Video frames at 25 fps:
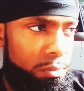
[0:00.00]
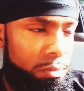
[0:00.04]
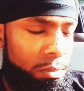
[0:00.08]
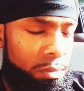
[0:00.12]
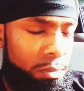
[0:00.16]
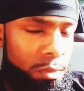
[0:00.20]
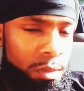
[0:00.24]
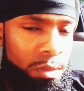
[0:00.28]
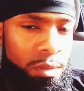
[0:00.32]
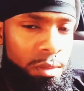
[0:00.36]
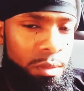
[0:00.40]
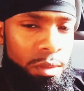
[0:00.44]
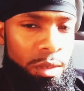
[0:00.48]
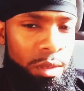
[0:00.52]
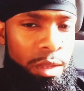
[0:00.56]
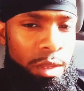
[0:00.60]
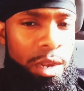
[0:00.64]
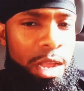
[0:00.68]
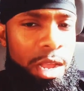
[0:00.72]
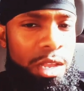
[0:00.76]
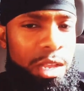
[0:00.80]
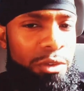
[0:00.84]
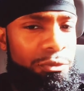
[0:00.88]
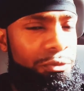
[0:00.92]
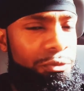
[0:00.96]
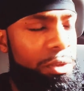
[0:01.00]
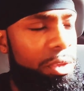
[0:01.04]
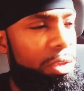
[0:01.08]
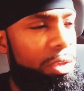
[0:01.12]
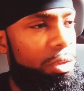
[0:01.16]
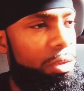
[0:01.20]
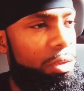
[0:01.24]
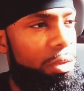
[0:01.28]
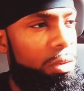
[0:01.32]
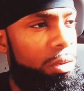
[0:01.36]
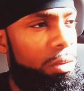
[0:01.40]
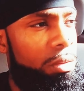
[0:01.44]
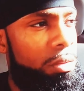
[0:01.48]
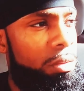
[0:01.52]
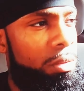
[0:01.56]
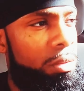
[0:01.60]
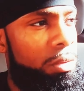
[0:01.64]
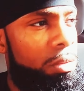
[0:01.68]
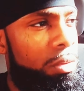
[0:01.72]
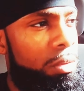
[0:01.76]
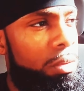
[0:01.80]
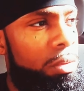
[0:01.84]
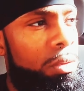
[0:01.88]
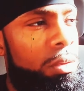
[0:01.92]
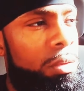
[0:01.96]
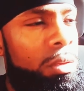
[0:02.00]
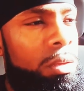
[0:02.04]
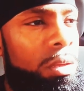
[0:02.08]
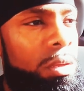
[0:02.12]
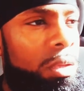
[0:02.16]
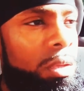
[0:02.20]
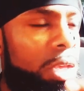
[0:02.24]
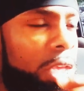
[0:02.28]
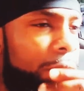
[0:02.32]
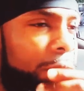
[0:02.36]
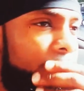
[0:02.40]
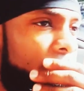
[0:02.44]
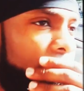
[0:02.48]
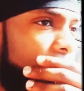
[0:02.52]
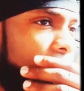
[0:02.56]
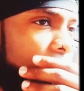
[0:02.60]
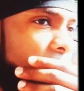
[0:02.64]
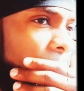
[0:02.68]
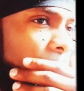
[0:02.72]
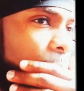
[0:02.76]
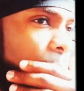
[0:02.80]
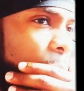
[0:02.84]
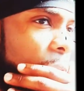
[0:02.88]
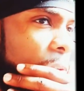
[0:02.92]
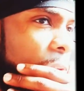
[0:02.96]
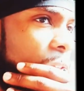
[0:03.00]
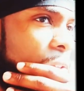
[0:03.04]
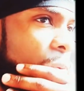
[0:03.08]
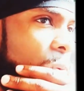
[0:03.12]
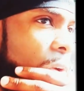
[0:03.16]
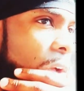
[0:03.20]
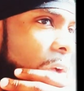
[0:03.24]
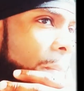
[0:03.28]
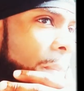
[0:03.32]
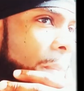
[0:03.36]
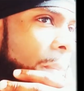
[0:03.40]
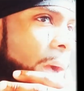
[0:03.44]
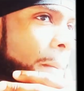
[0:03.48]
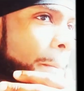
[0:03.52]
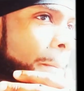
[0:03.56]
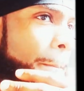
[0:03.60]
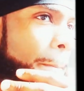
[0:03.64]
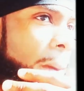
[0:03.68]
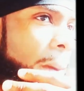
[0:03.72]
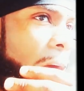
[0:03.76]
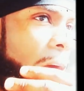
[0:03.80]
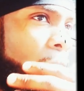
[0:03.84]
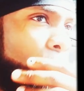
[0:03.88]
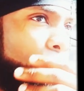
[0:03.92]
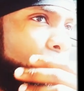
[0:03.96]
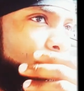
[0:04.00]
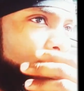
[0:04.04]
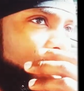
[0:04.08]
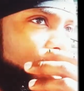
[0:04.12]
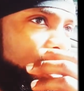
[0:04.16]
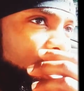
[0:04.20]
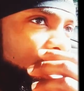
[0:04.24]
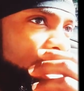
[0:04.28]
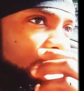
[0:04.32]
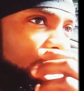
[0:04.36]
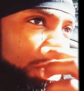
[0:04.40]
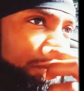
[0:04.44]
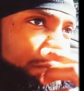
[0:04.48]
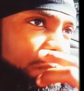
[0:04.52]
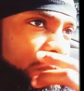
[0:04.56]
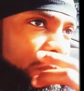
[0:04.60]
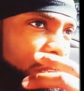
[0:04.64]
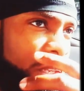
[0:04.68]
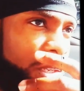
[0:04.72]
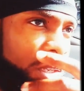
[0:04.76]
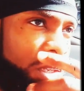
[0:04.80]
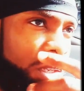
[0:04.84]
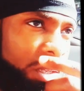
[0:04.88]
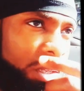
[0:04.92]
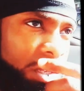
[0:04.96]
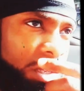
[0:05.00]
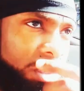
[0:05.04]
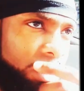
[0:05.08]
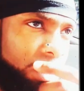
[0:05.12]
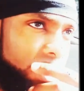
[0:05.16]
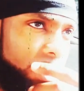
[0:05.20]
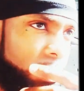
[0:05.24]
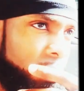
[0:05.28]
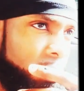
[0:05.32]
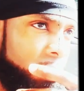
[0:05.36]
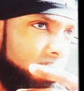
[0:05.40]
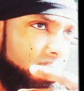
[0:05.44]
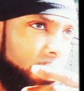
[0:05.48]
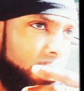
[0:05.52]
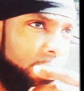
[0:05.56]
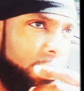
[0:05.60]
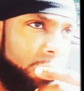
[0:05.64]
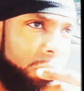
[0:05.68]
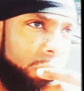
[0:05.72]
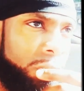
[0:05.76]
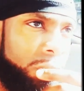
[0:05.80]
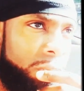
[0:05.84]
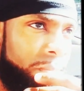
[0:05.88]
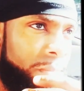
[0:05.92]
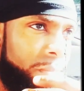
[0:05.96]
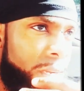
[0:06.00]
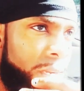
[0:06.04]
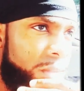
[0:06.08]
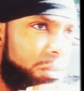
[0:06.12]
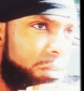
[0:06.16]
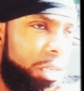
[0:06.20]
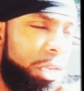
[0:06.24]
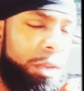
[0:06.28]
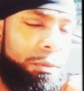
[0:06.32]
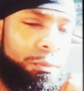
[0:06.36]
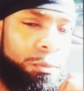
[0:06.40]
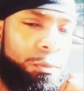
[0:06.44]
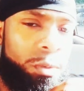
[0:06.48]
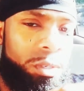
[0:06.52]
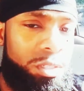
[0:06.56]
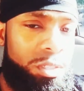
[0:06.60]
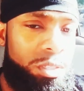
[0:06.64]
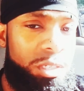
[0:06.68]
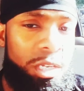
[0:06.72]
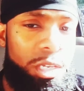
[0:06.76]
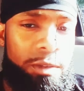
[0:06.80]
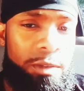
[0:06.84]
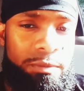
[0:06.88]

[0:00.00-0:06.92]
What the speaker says: And I could feel even to the point to where my mouth was shifting. My teeth were shifting.